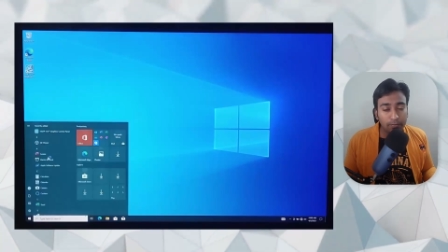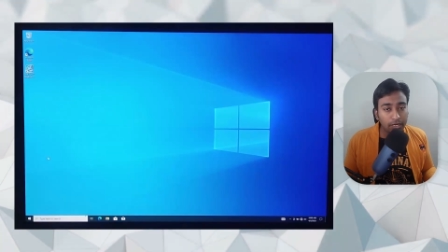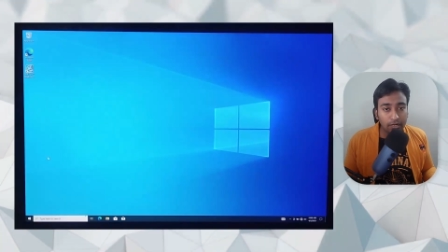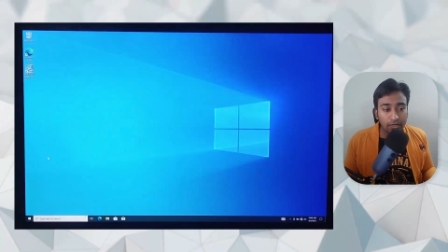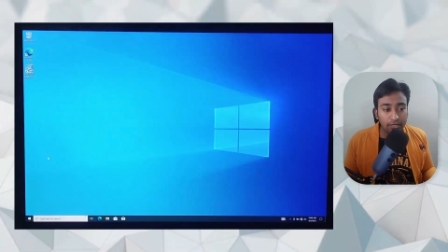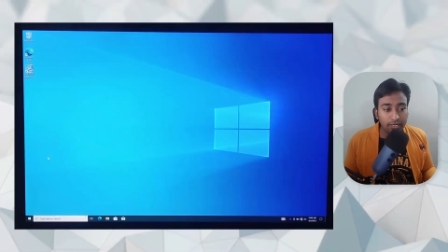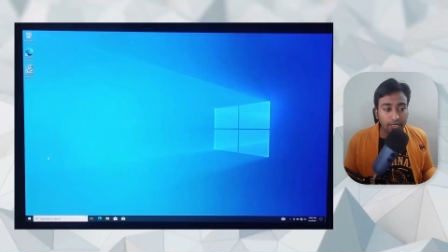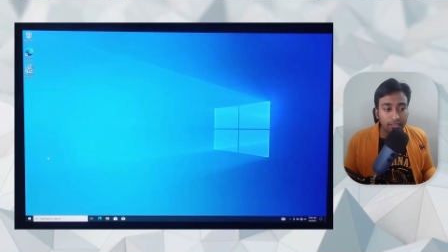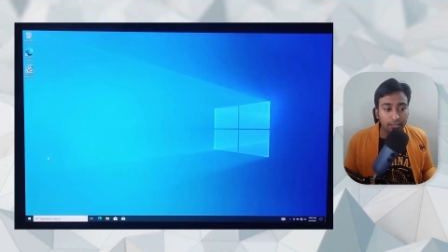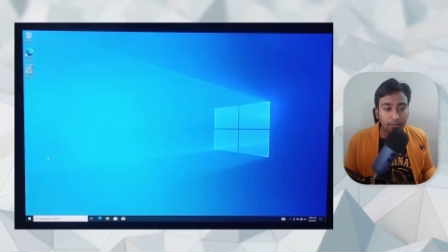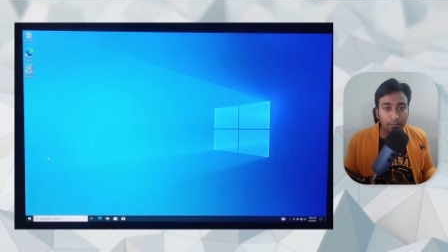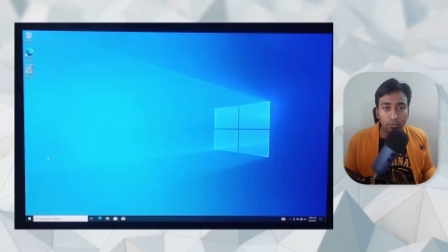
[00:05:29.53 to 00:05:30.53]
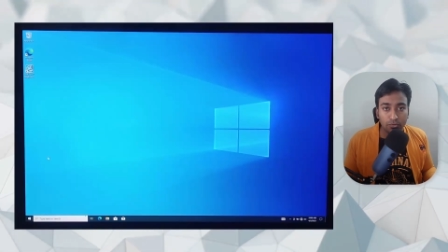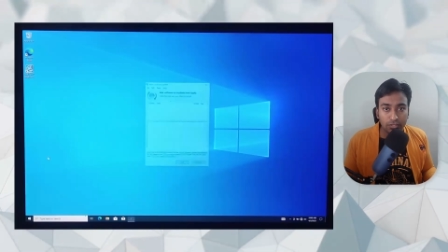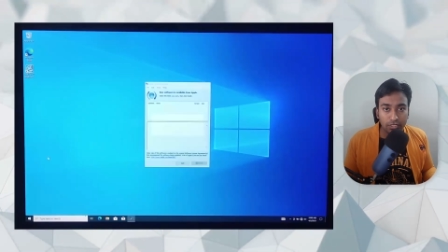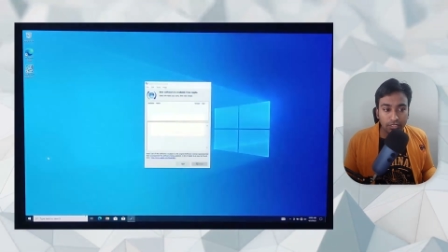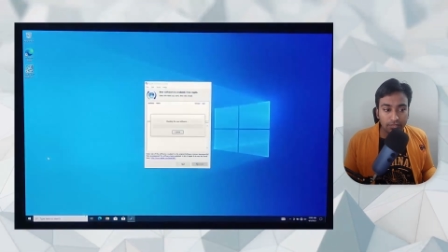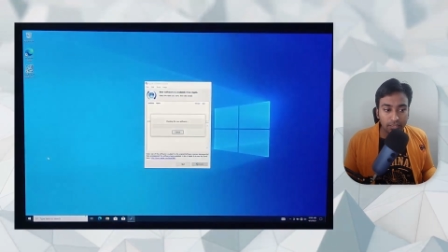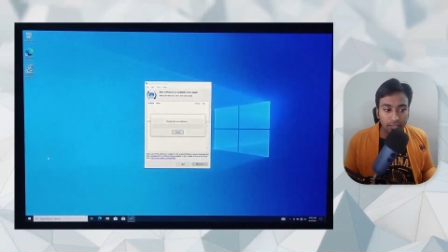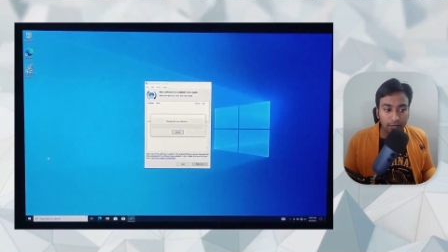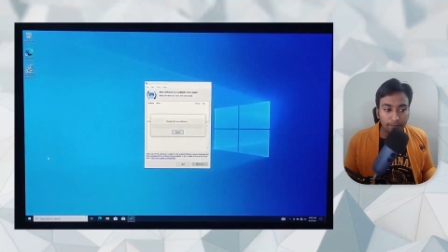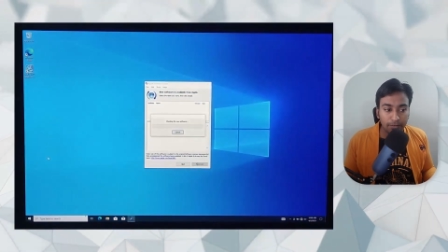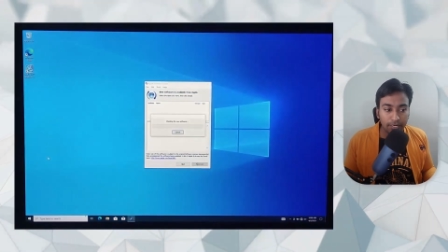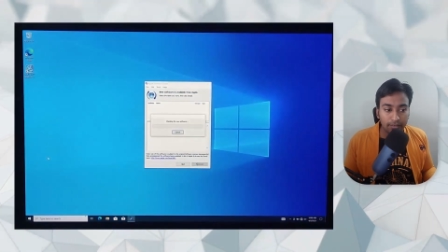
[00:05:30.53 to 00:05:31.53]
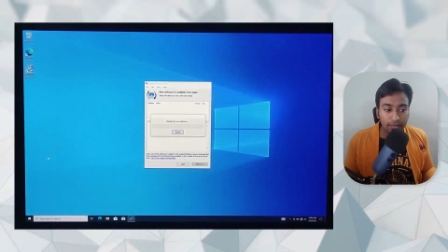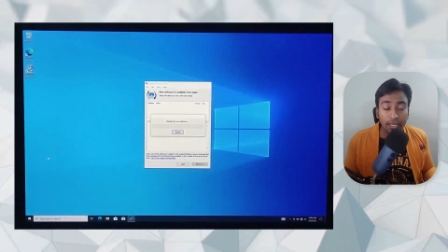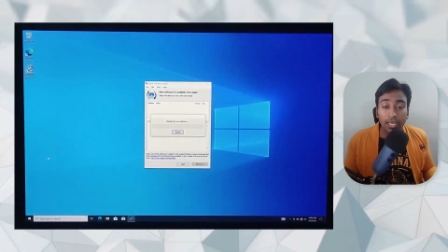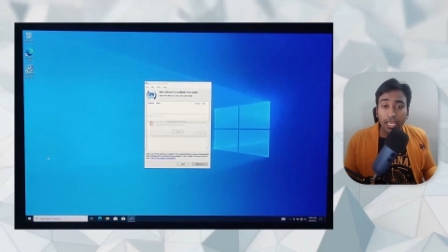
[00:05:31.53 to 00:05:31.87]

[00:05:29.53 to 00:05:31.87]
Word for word: be containing the most recent update.